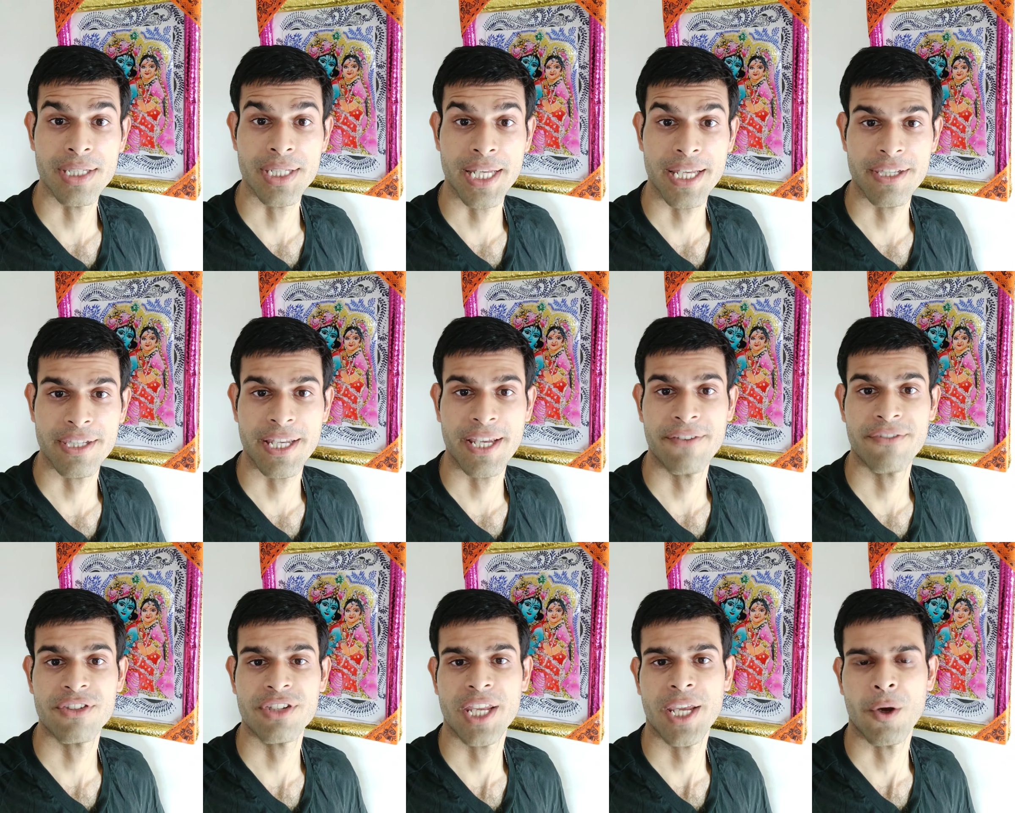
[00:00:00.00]
Stay
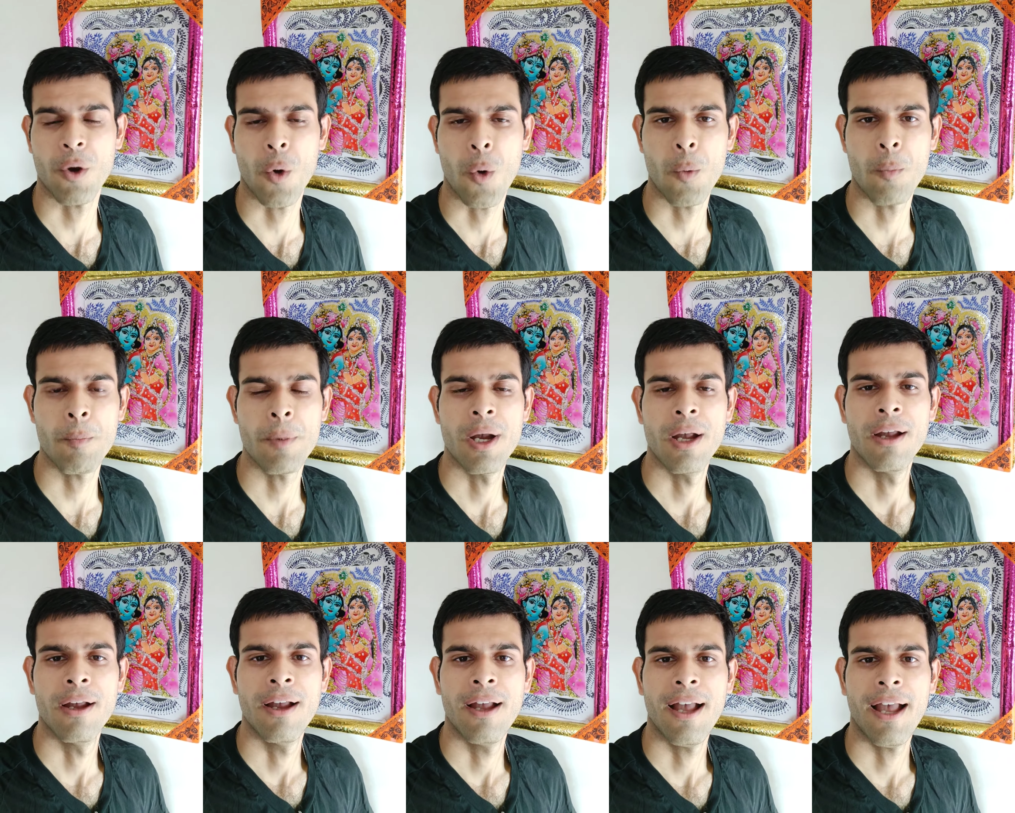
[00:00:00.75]
safe, stay home,
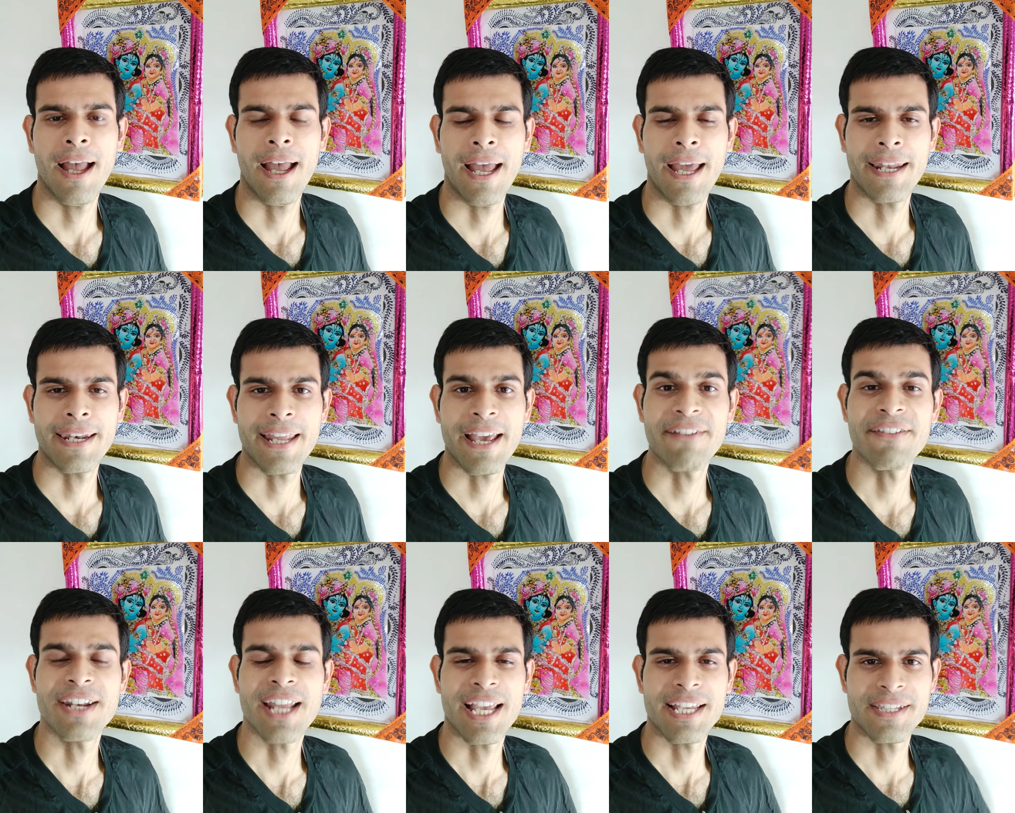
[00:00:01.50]
and
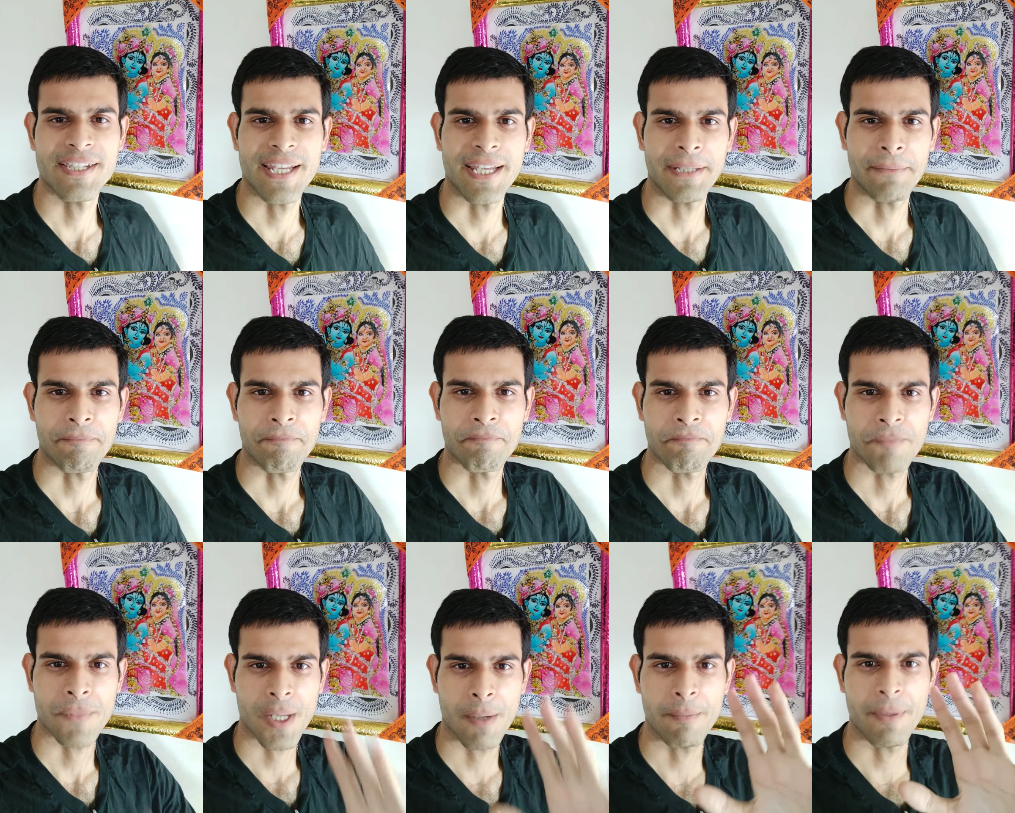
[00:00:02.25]
have a nice day.
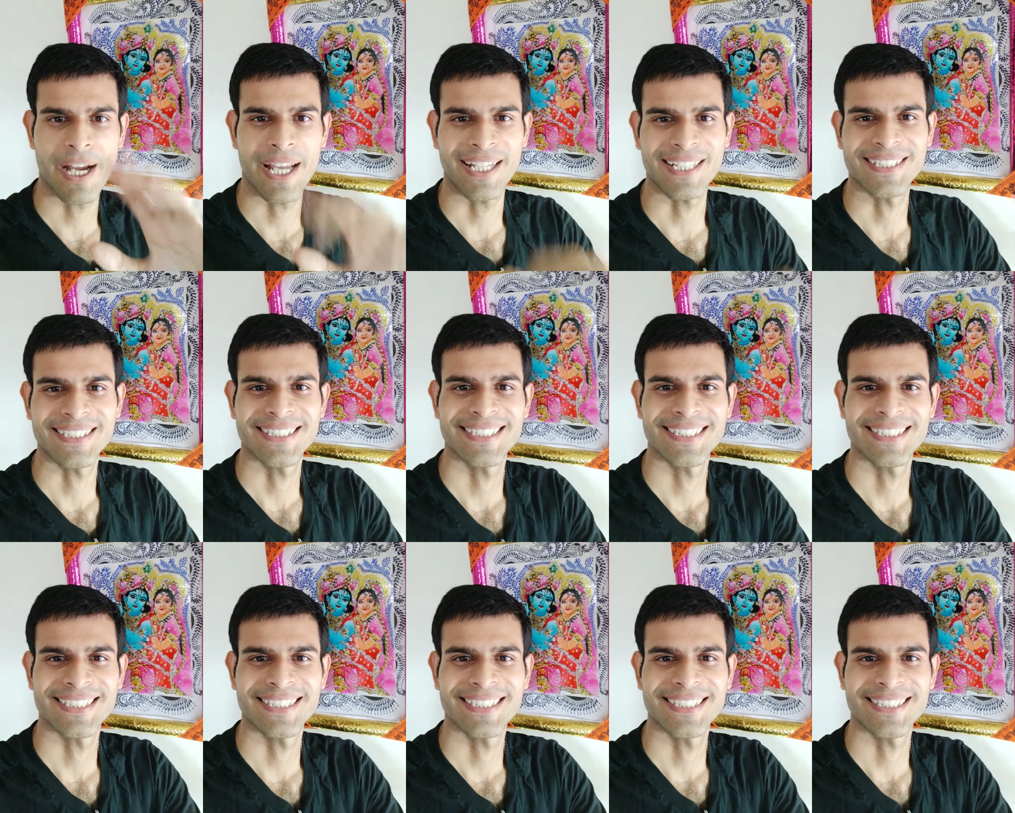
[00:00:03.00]
Bye.